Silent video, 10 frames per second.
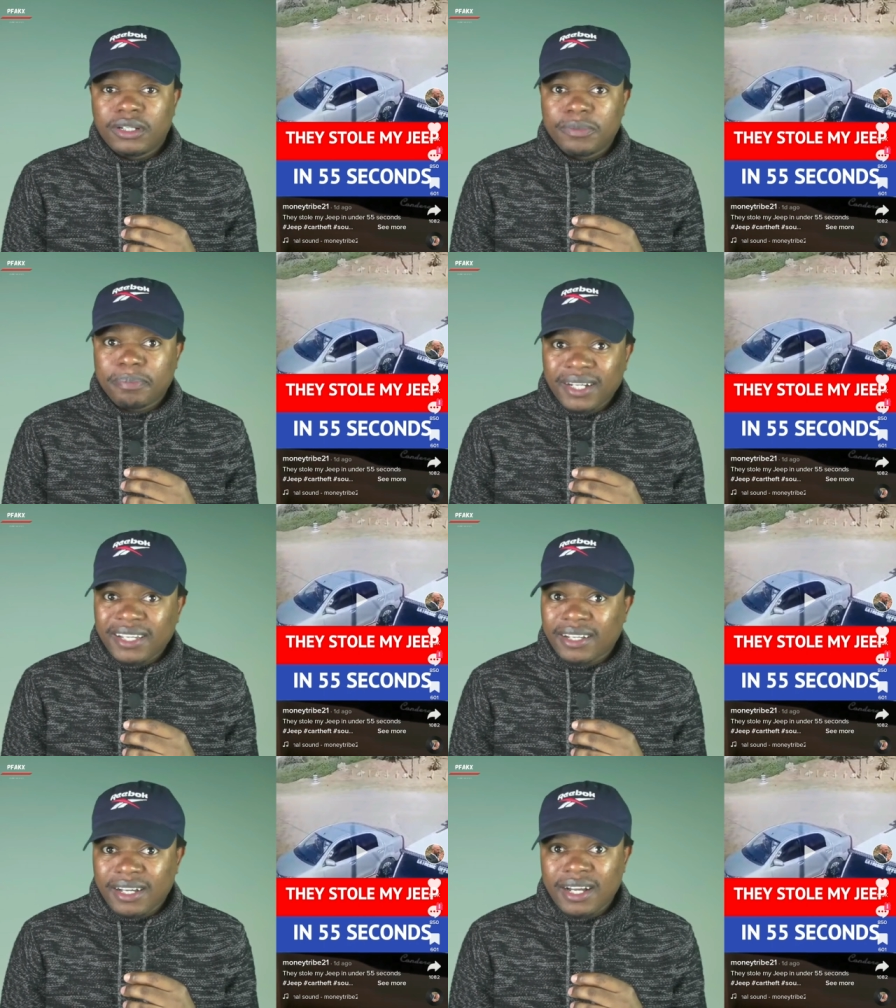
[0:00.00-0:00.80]
You park
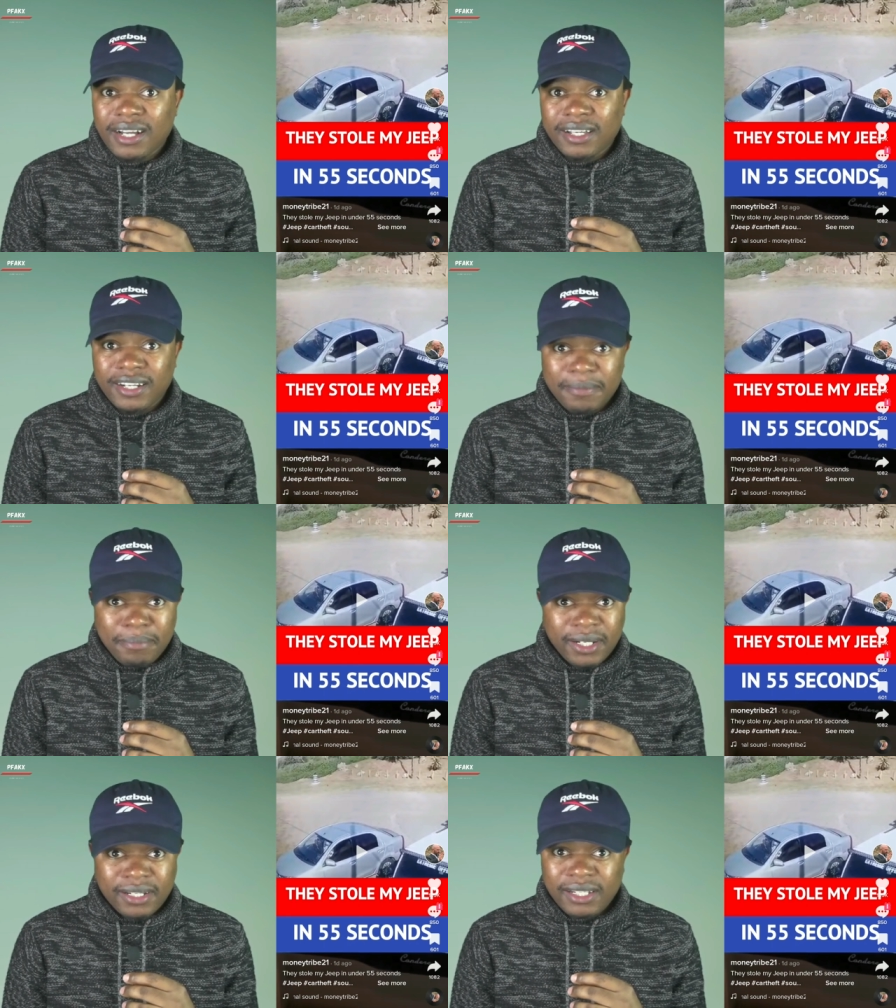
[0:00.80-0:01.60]
a car and a
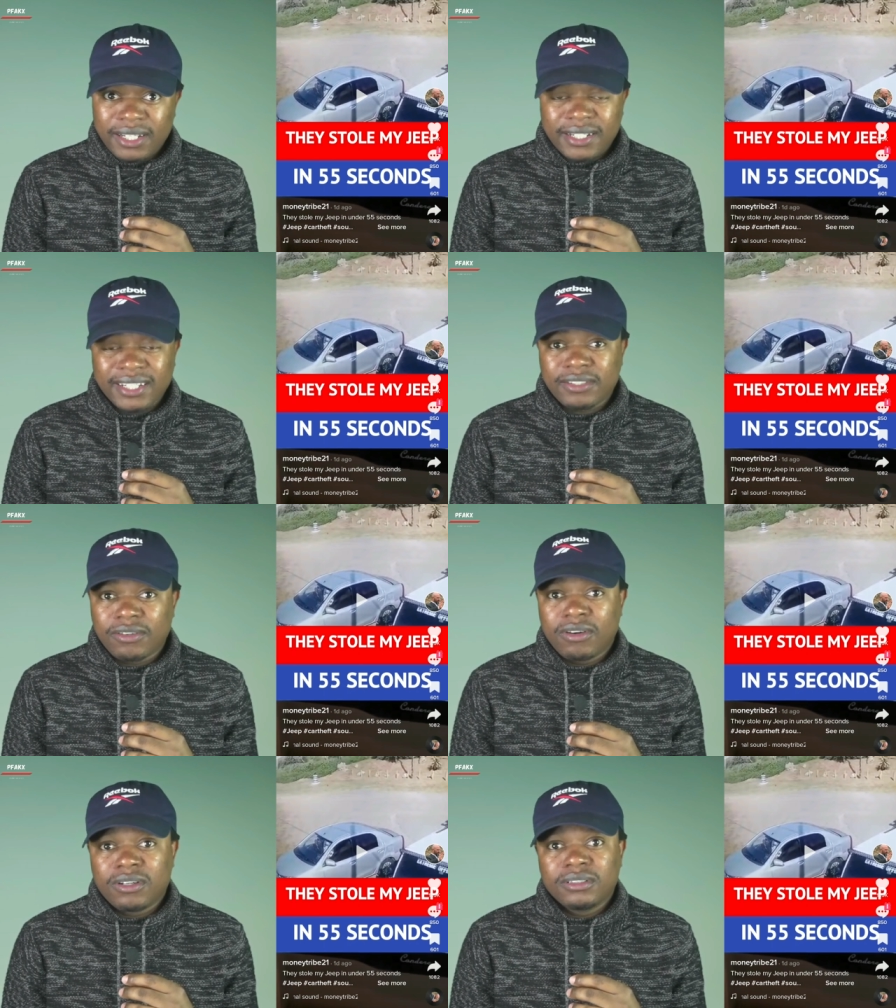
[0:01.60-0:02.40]
minute later it's
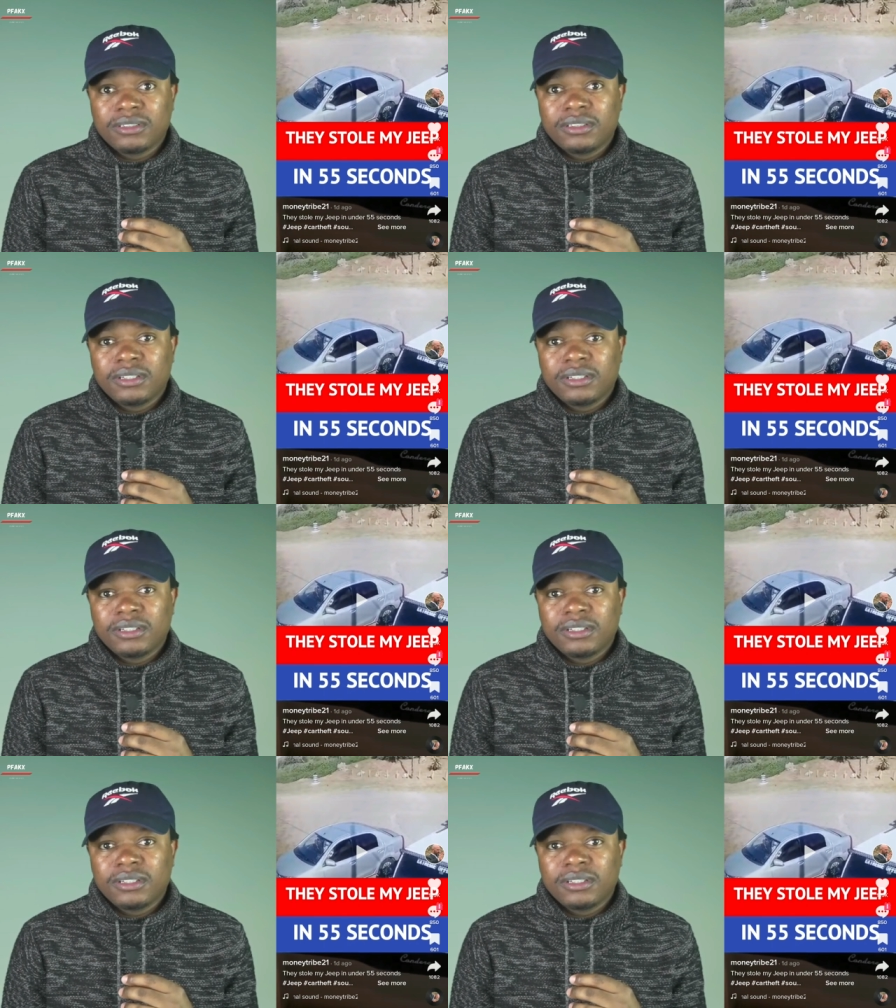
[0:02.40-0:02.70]
gone.